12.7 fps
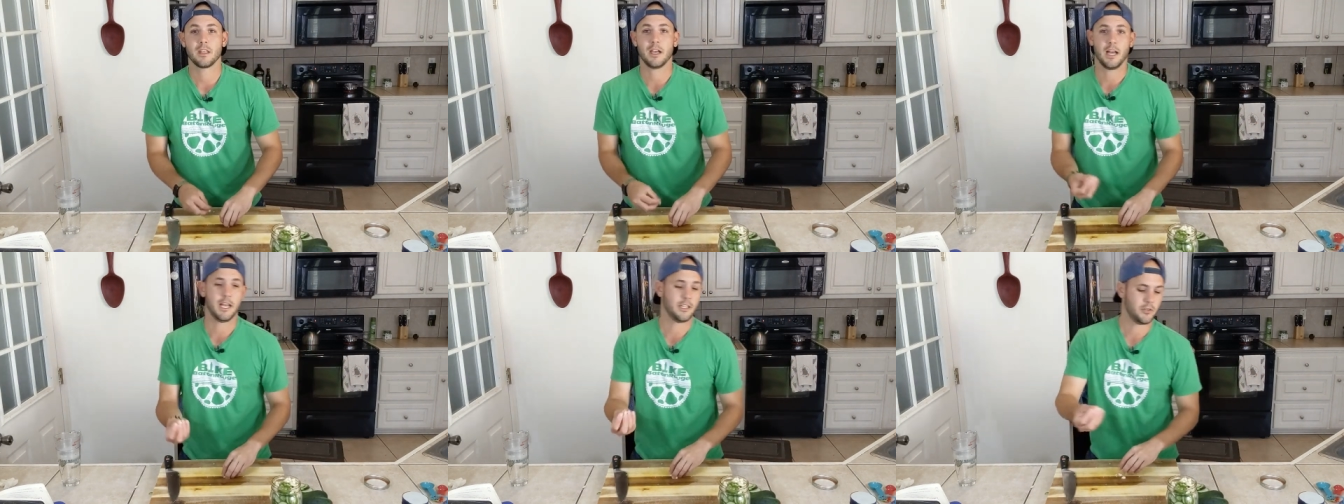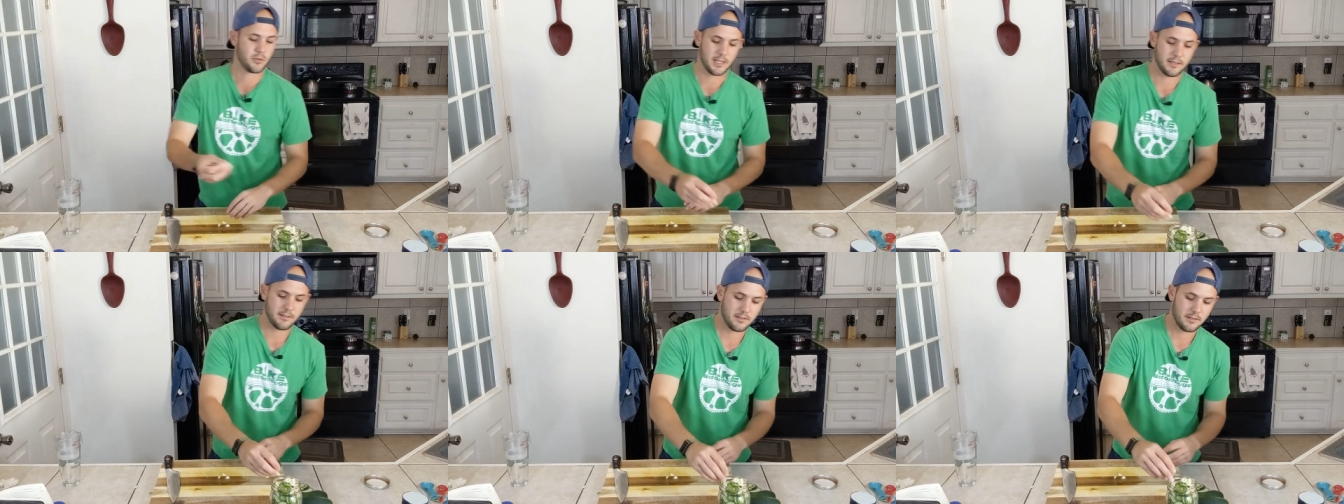Uh, you
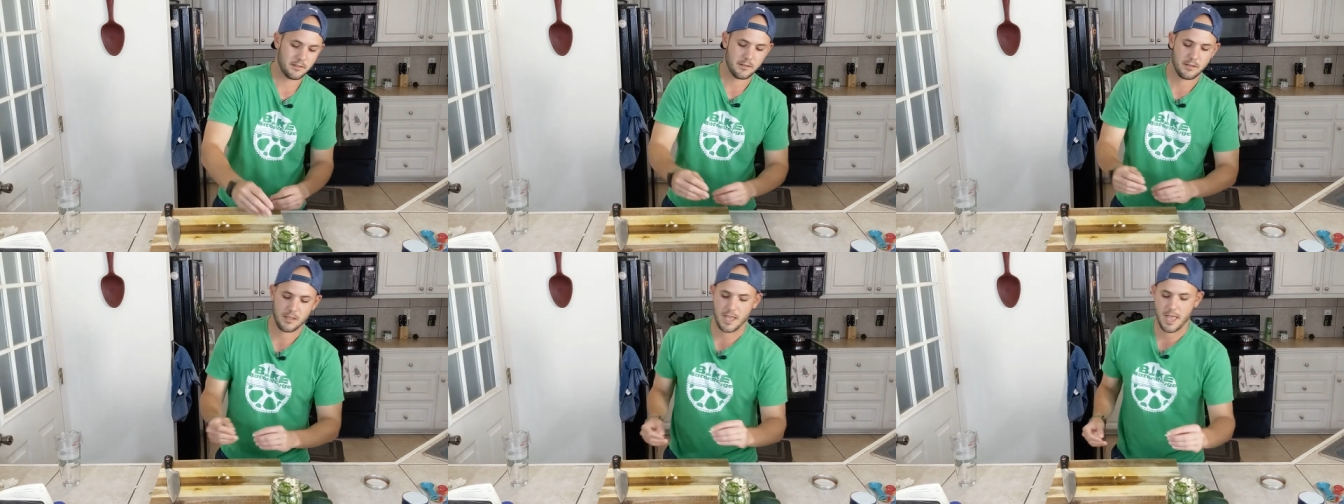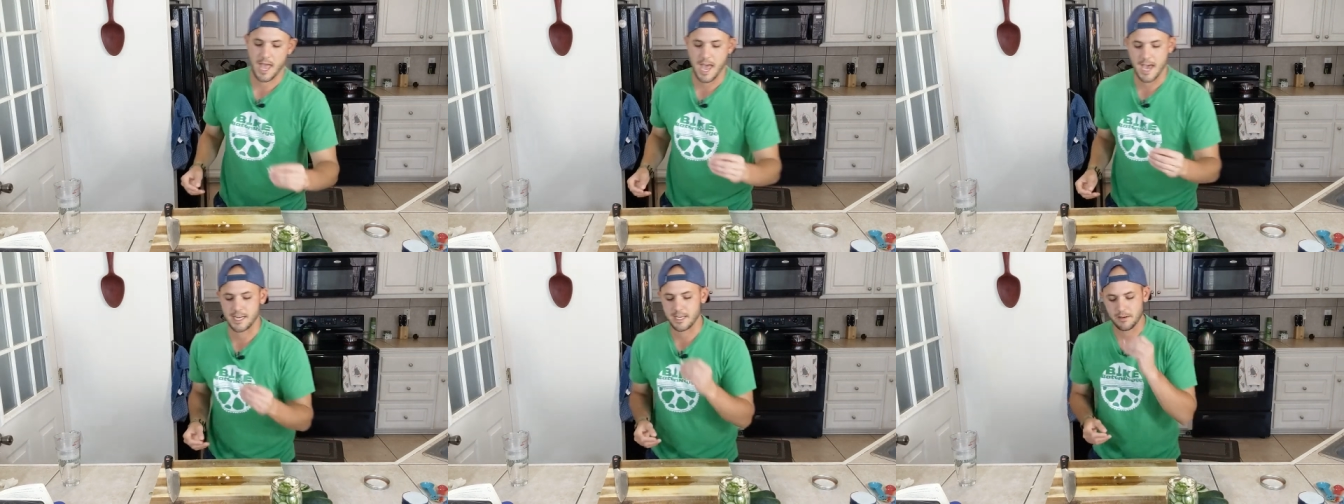can
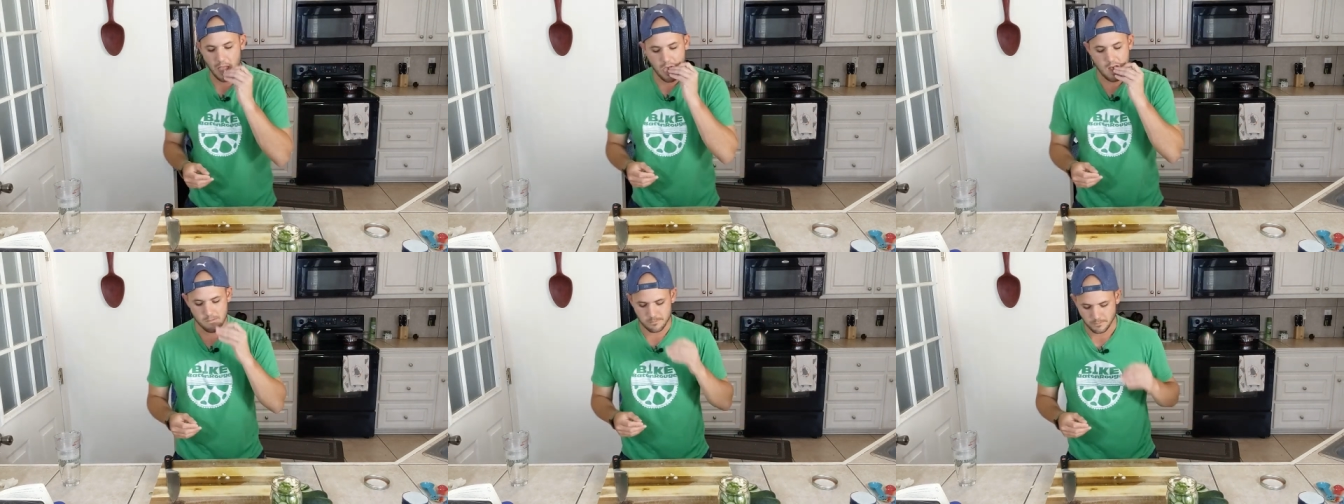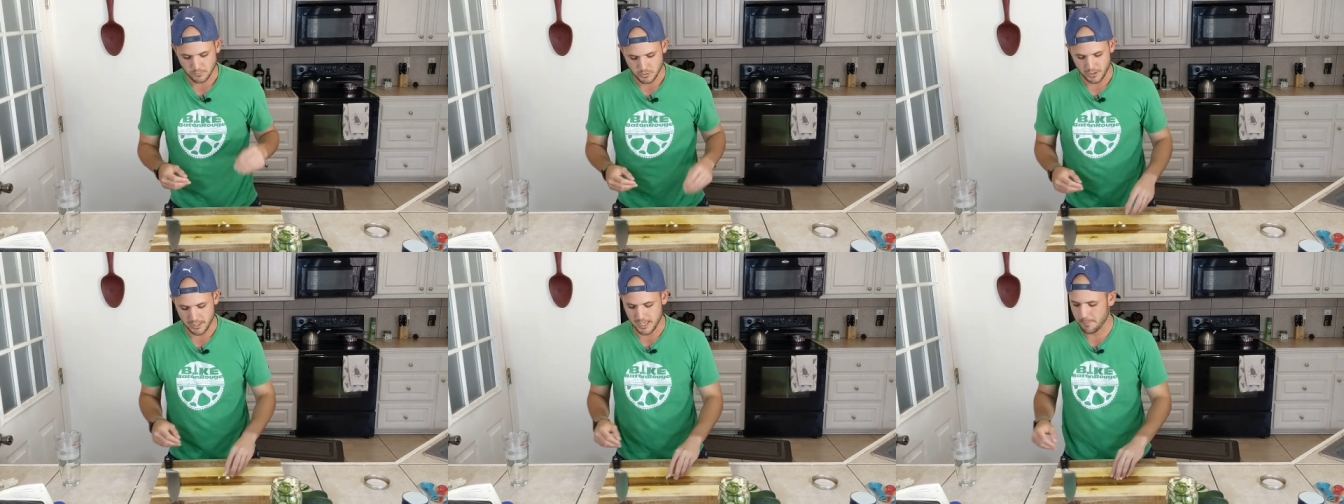add it,
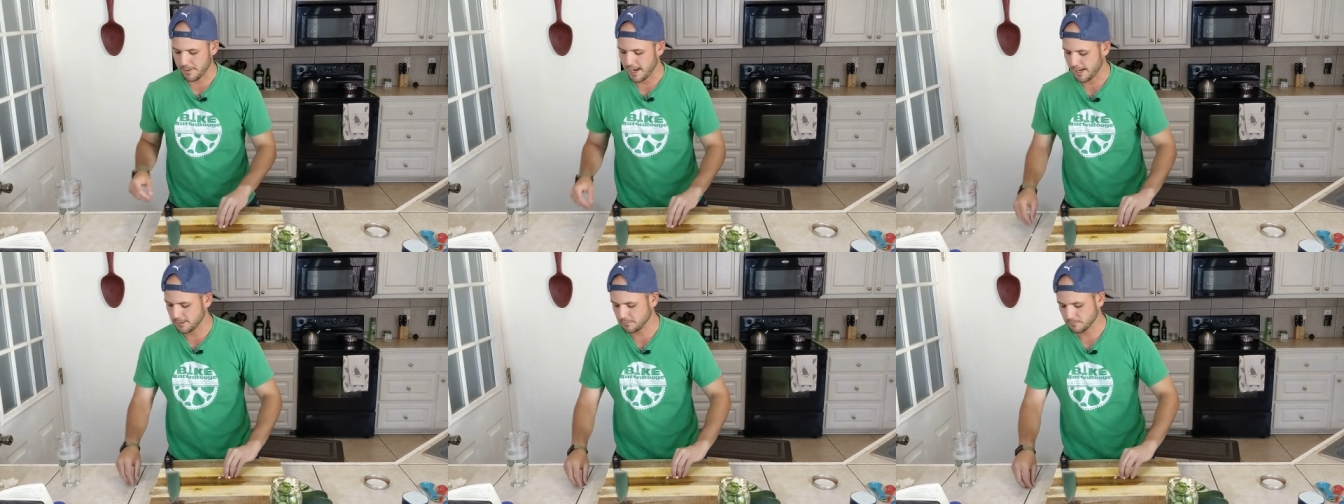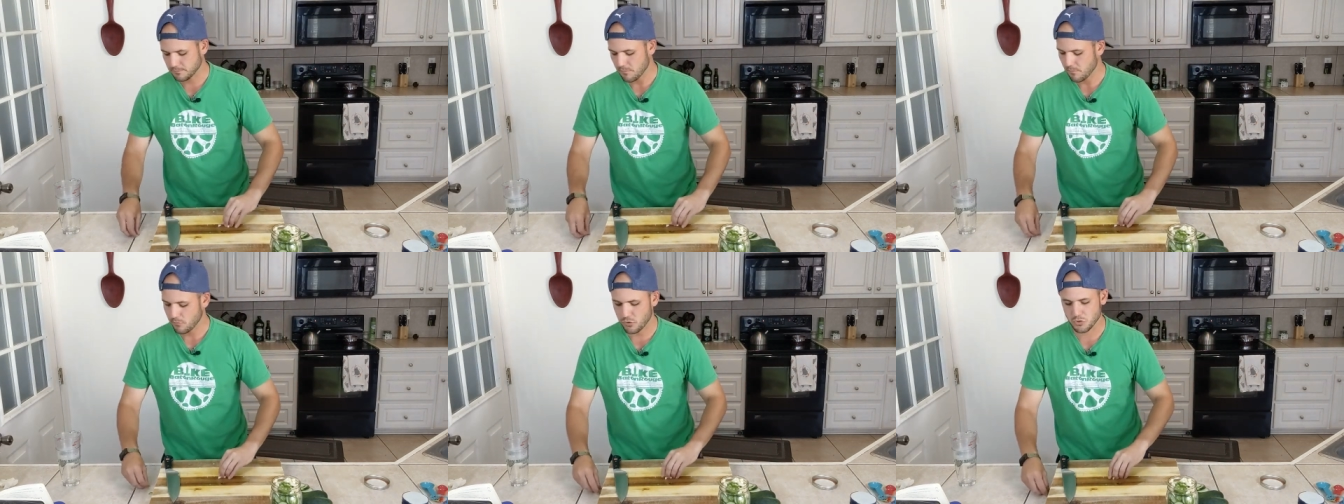you can keep it out.
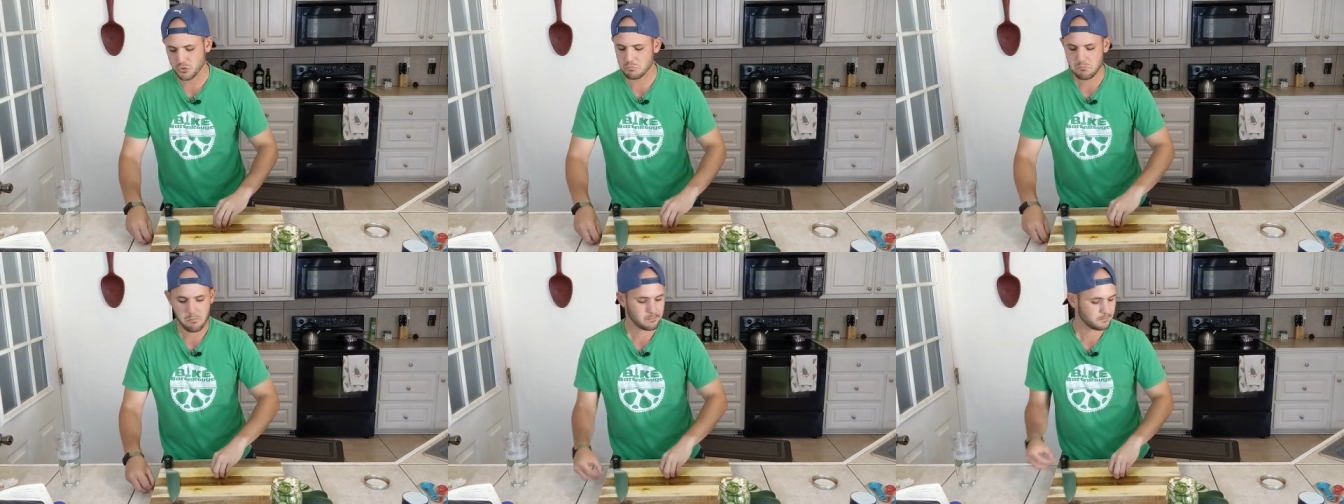Just,